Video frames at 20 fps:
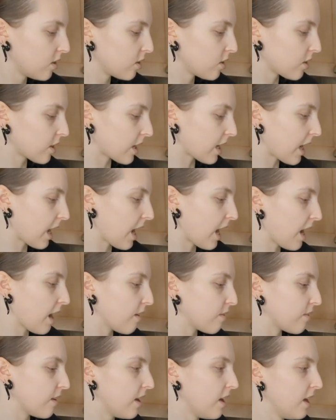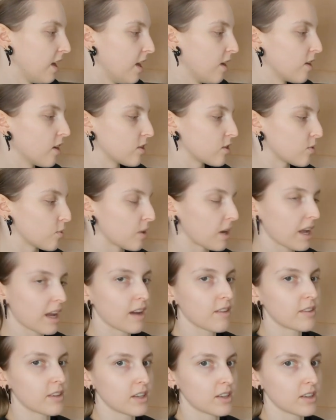you're gonna have, so what I
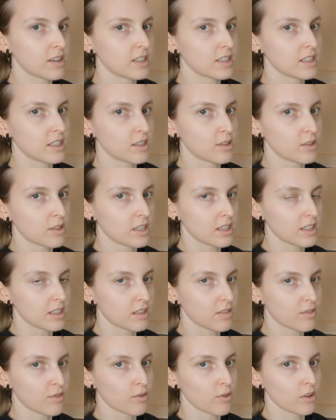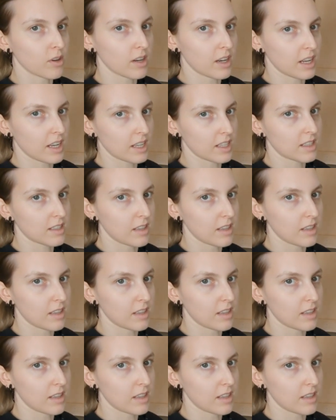have here is ingredients for a